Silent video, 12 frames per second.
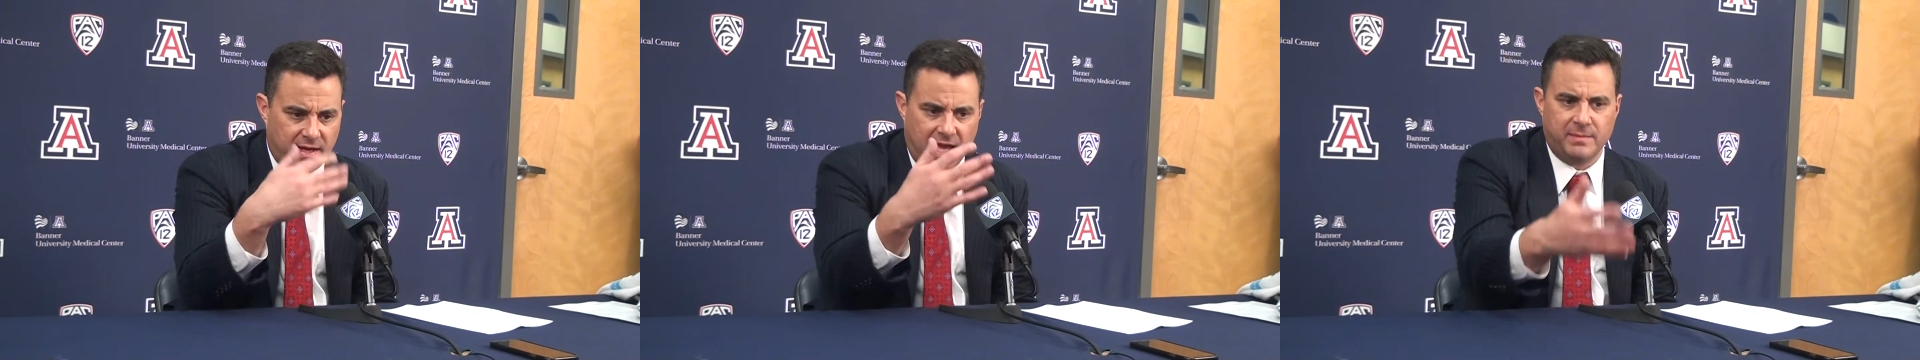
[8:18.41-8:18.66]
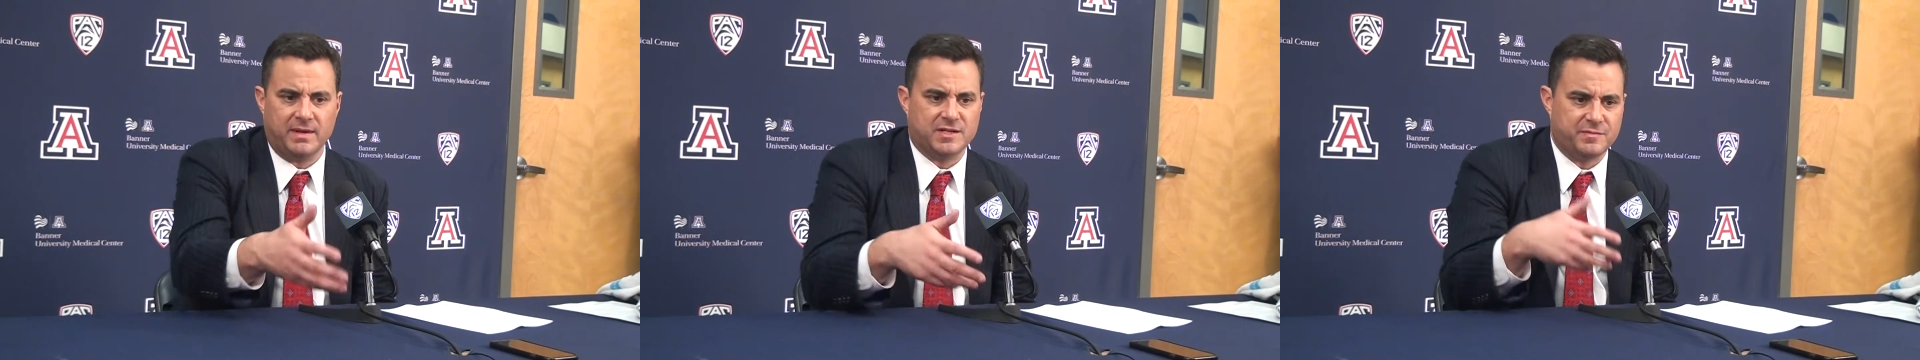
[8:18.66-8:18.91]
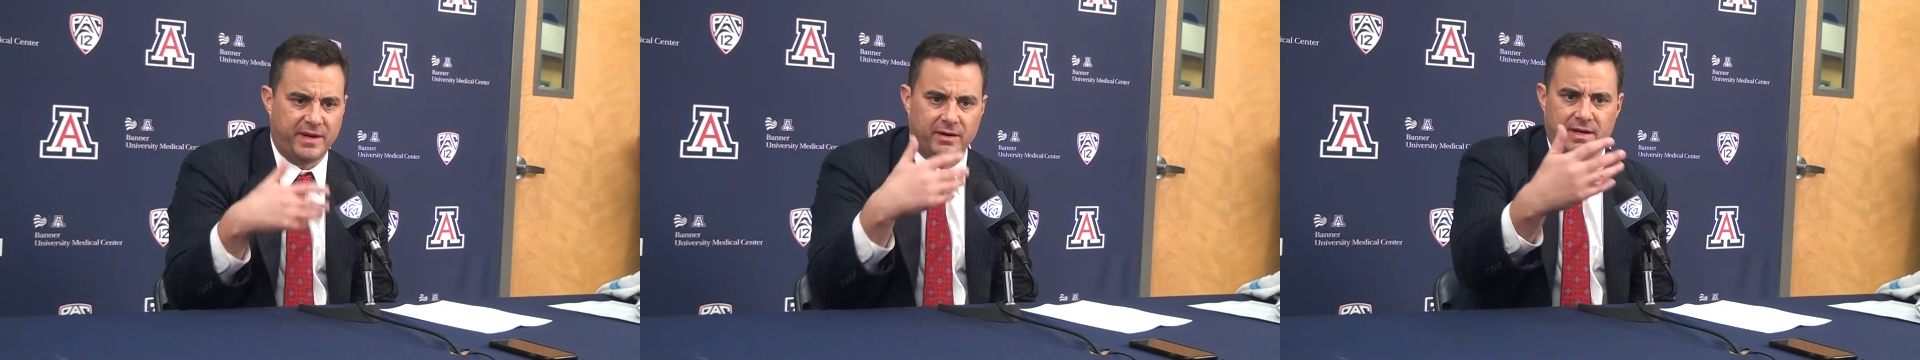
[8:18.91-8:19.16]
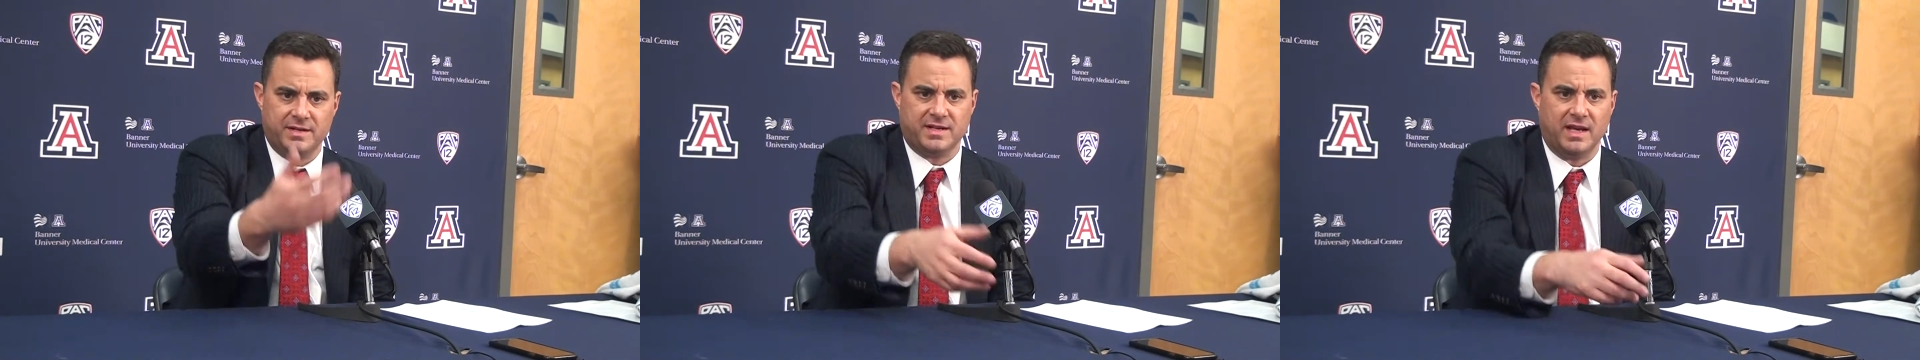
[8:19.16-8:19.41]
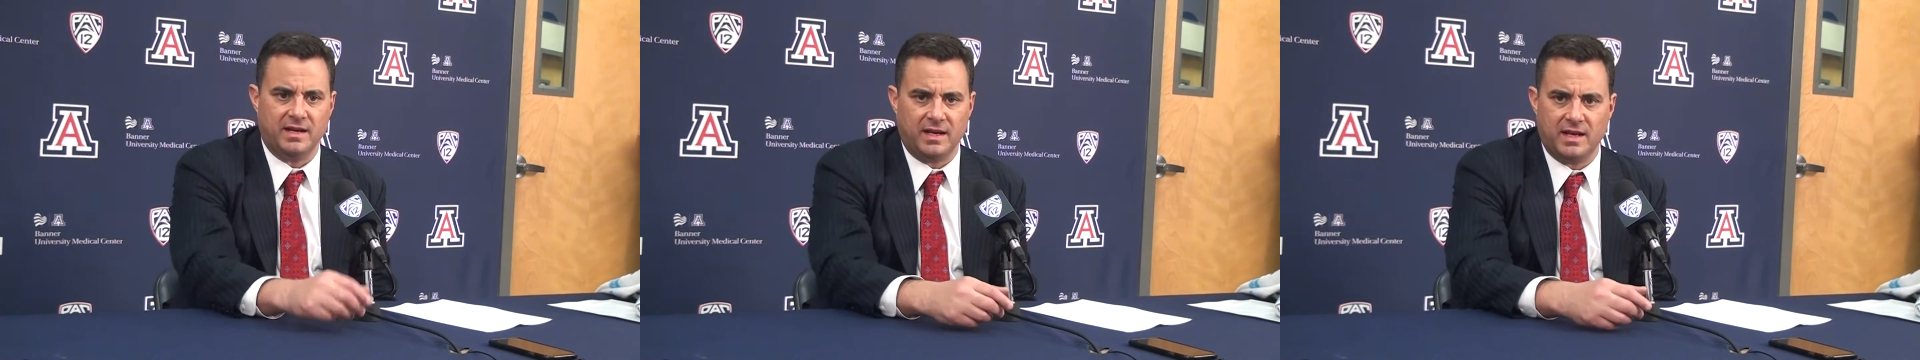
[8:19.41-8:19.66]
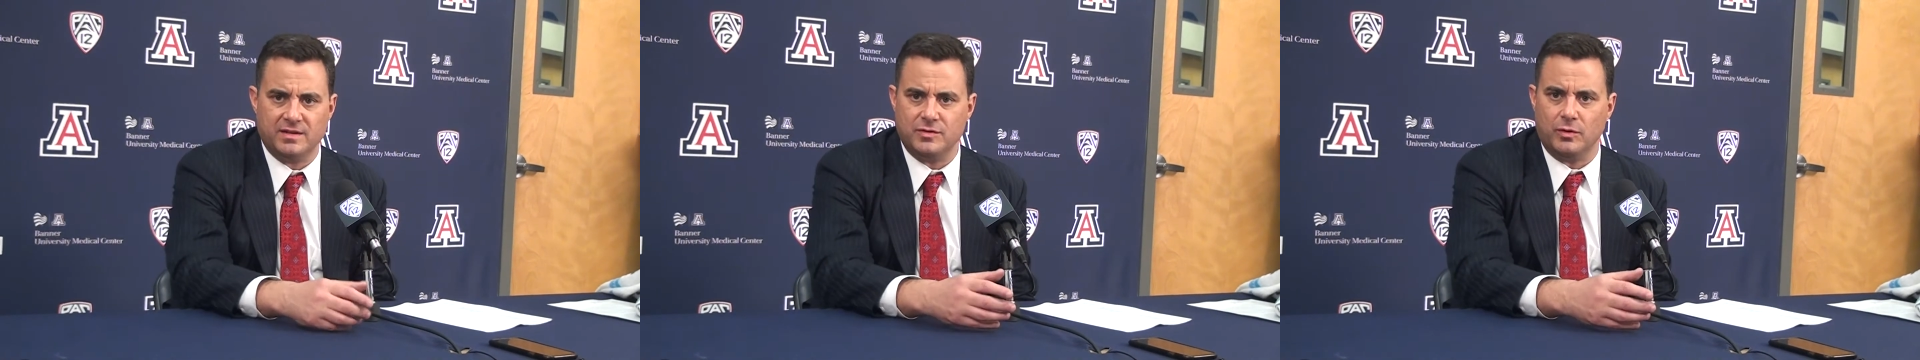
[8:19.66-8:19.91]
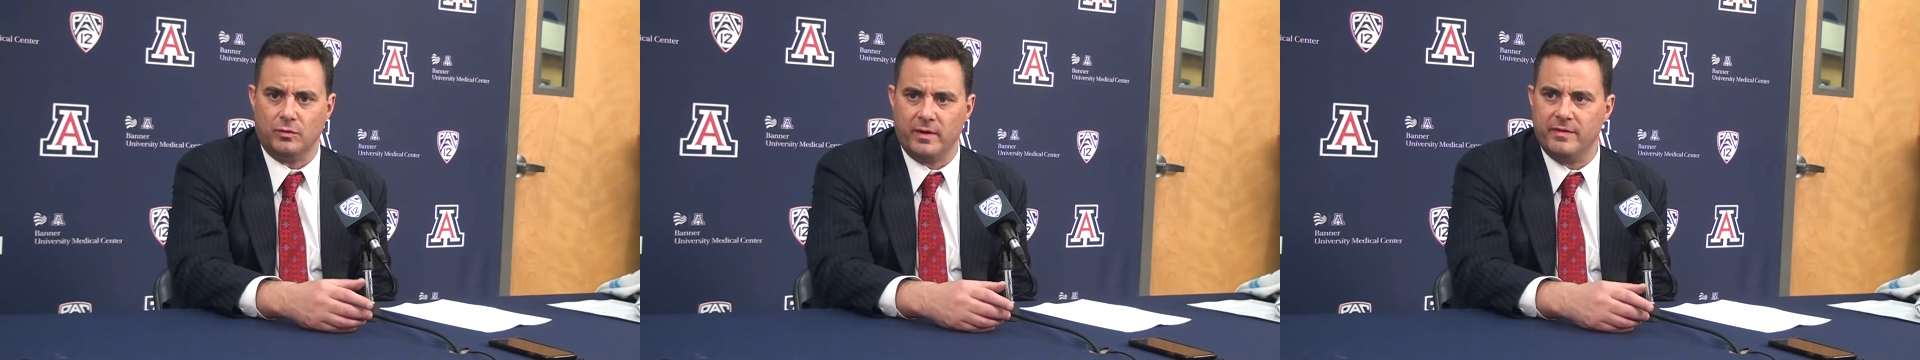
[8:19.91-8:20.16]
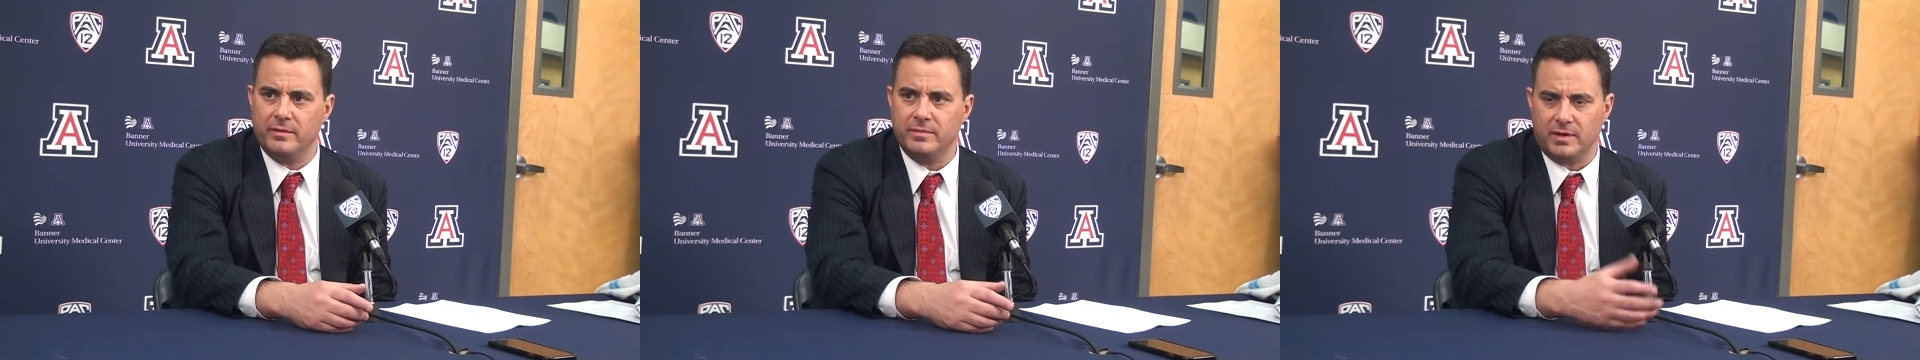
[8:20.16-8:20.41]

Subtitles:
game experience, getting into a rhythm.